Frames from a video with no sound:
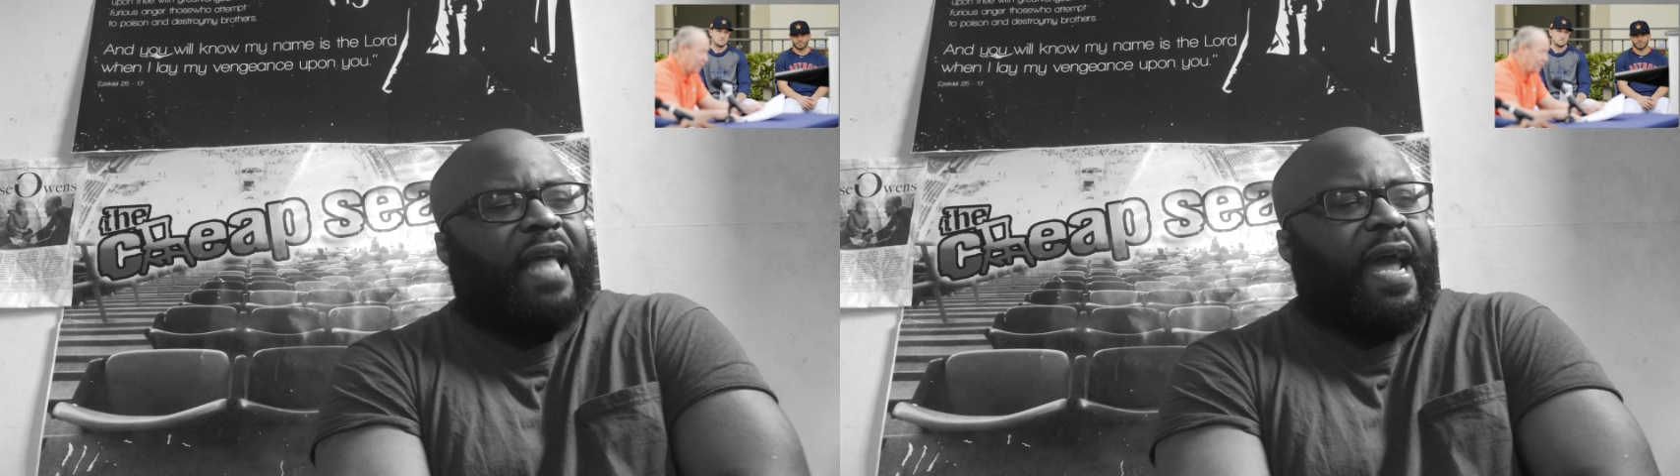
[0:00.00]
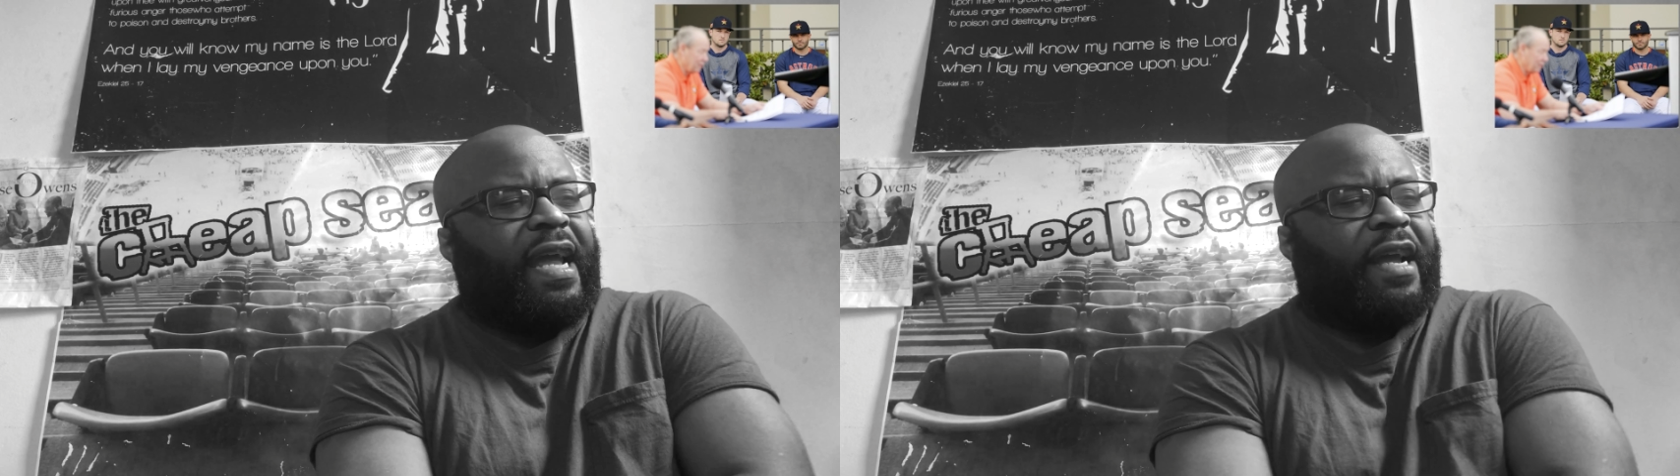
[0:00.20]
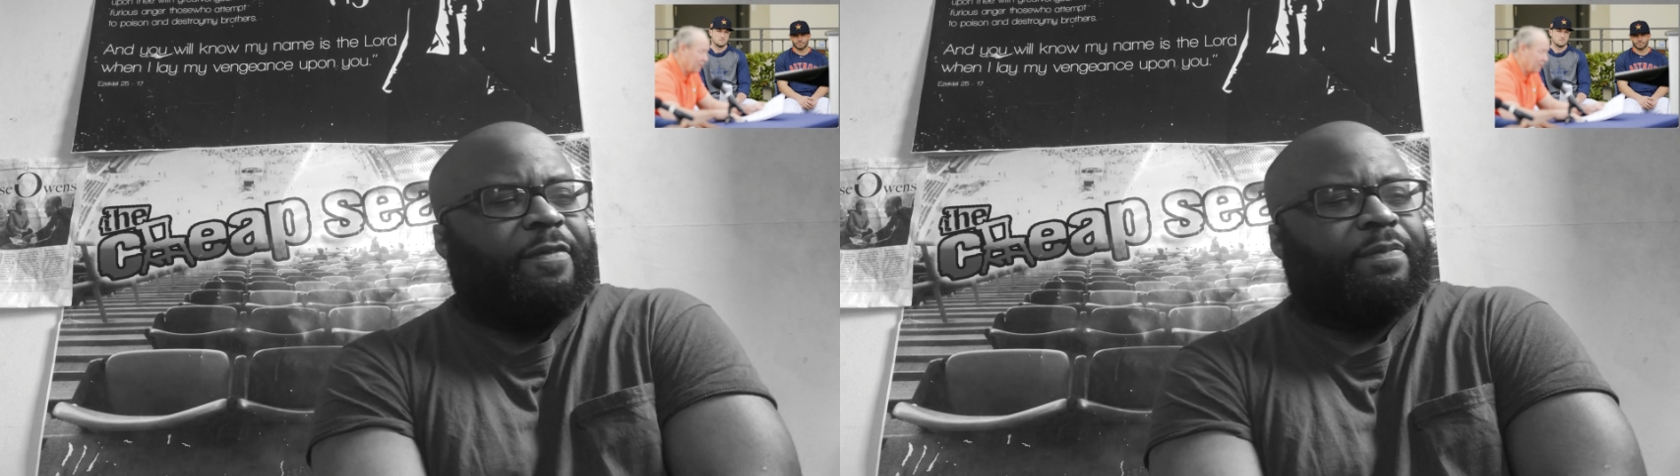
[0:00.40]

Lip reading: like